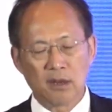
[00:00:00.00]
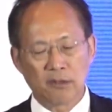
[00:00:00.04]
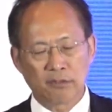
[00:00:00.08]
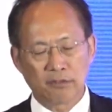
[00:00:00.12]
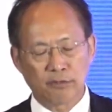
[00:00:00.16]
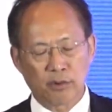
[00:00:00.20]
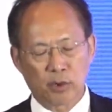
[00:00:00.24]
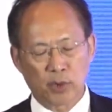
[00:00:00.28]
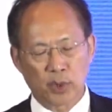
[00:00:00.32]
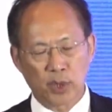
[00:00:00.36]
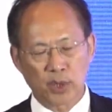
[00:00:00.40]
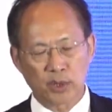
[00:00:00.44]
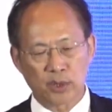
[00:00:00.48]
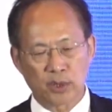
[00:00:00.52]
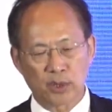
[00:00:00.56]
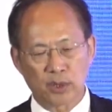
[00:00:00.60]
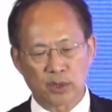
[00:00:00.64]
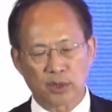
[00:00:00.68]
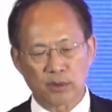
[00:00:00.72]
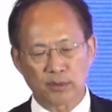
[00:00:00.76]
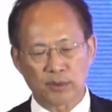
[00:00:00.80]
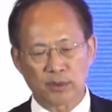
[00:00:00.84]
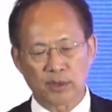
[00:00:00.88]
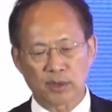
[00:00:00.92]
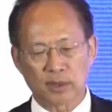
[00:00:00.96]
following
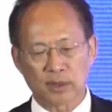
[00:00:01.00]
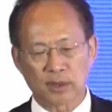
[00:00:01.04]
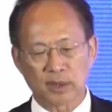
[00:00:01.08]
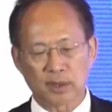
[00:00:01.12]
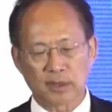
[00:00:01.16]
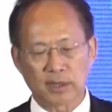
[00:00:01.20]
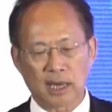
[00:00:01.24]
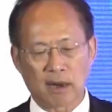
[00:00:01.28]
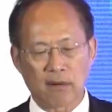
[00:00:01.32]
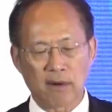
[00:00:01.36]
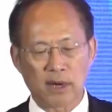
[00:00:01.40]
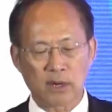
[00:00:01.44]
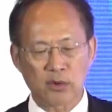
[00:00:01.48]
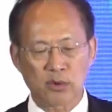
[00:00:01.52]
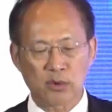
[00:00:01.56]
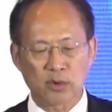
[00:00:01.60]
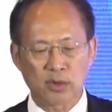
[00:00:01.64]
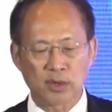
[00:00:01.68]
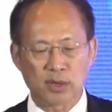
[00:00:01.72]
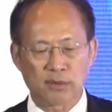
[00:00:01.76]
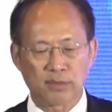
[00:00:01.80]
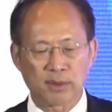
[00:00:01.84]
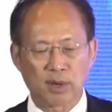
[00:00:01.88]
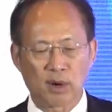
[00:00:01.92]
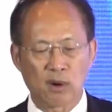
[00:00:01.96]
the
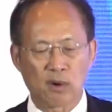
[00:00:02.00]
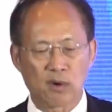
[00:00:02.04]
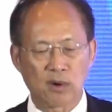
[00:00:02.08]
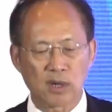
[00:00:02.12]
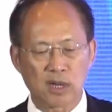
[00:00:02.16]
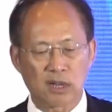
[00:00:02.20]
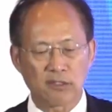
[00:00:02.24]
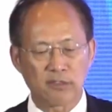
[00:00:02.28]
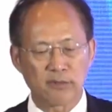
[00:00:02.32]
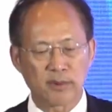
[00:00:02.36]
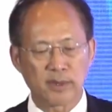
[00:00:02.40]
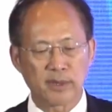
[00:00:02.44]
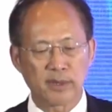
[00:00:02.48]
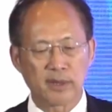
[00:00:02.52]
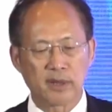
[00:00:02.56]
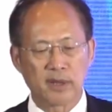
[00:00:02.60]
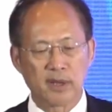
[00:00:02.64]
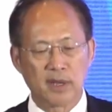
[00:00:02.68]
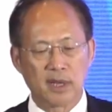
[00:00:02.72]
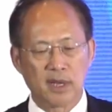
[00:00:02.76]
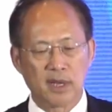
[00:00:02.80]
direction of the Hong Kong government.